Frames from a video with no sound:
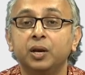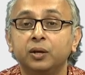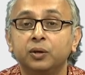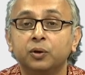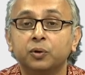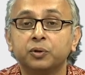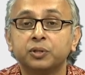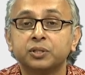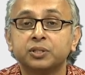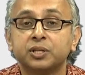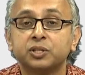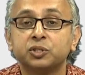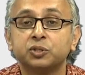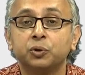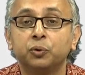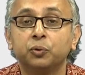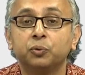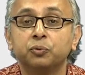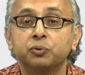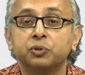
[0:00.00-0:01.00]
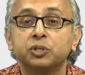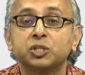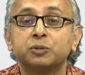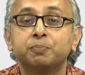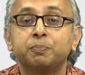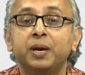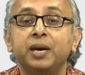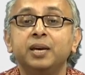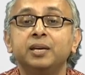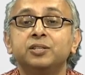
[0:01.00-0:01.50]
Notice there's no
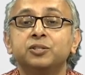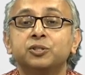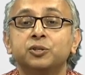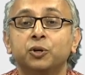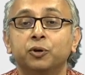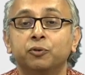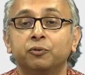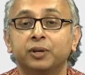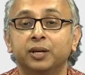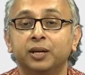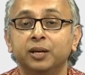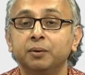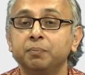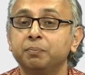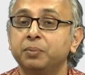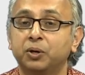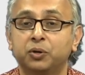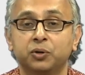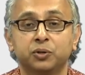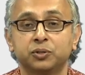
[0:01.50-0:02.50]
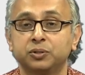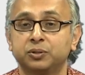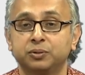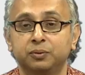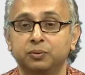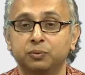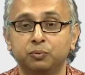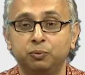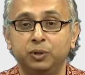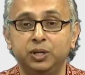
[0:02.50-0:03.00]
space over here because
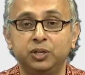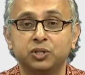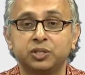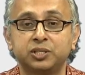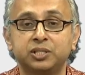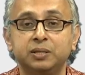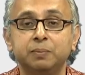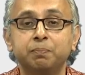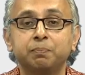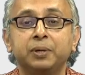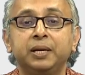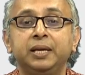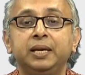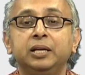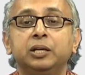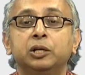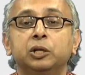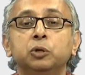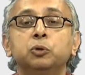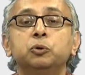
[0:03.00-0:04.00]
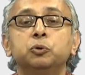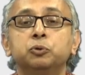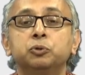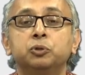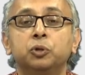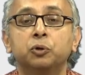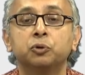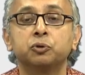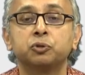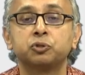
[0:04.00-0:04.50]
we just simply glued
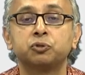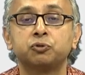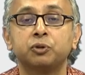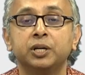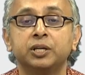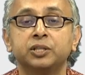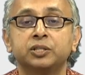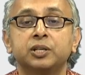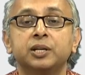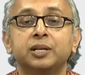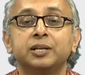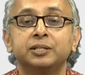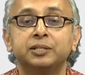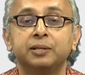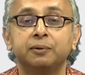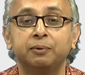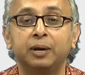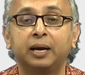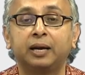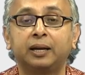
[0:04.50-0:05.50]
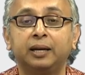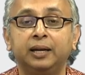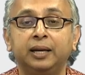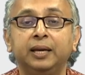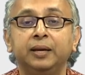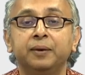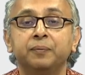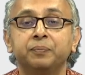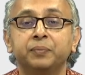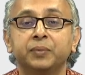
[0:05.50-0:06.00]
those strings
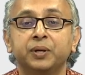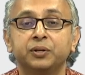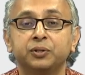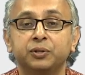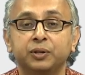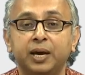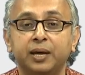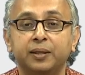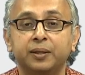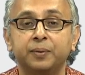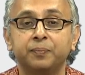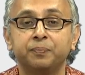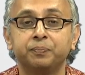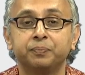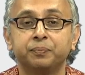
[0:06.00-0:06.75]
directly together.